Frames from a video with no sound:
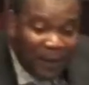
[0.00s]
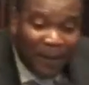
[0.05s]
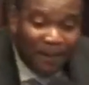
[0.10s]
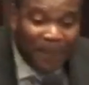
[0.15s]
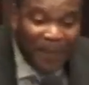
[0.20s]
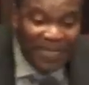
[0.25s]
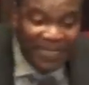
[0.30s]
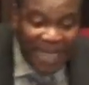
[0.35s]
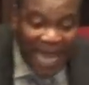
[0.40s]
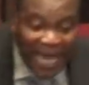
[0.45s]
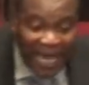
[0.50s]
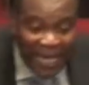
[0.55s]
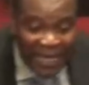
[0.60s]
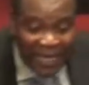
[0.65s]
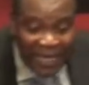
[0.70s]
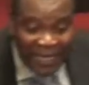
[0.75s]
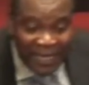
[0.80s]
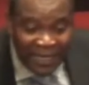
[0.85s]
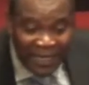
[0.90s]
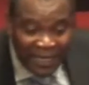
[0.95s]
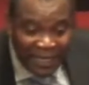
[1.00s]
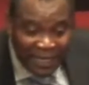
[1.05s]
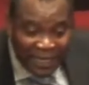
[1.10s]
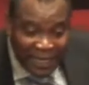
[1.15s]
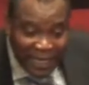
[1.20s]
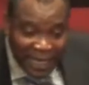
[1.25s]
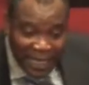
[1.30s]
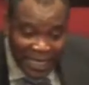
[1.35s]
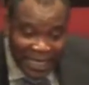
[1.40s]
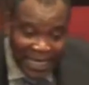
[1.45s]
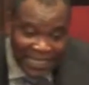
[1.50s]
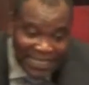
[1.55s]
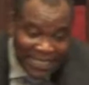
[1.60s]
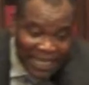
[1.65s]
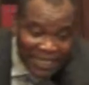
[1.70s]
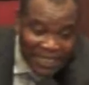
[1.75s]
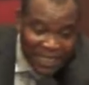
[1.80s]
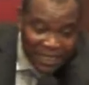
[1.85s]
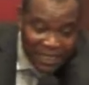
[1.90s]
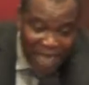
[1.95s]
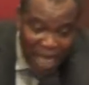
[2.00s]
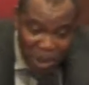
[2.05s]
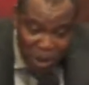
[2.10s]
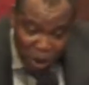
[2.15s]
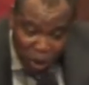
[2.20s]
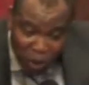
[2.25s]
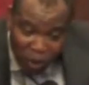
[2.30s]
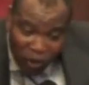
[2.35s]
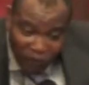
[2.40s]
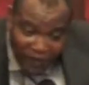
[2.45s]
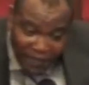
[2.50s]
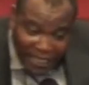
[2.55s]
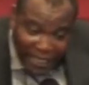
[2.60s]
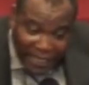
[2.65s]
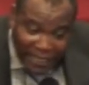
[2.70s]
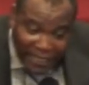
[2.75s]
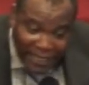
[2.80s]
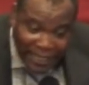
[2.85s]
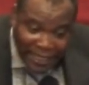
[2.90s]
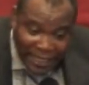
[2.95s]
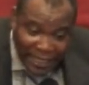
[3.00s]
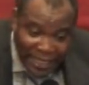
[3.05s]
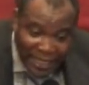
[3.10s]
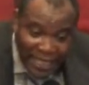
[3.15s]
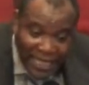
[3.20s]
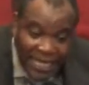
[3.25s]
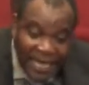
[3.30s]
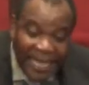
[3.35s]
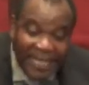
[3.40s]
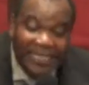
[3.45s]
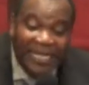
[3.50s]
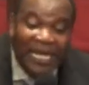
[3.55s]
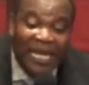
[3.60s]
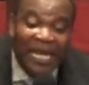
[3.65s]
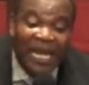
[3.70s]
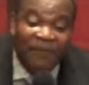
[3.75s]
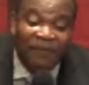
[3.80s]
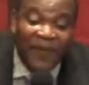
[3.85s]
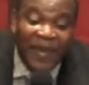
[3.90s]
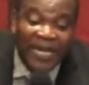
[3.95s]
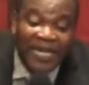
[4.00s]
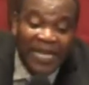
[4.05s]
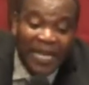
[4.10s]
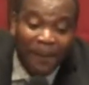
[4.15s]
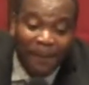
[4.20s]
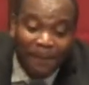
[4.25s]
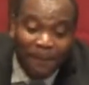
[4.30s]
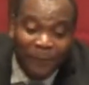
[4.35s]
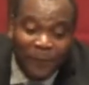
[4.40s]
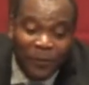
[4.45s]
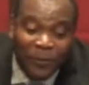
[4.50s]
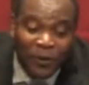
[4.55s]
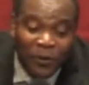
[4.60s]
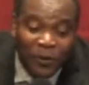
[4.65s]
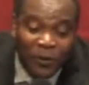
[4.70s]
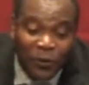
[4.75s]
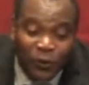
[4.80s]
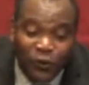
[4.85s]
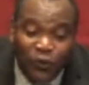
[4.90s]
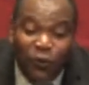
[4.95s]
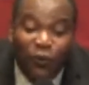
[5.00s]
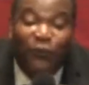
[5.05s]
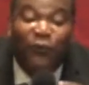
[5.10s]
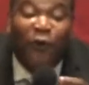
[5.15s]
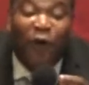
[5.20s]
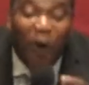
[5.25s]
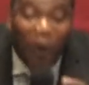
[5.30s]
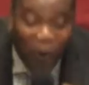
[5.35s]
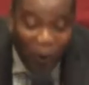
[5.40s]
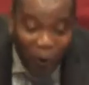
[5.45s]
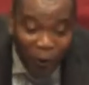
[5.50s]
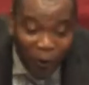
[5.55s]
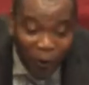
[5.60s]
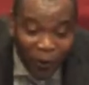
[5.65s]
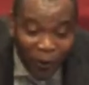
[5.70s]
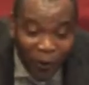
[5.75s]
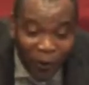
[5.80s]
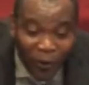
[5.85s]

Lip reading: Peter in his little dungeon over there. He delivered him to four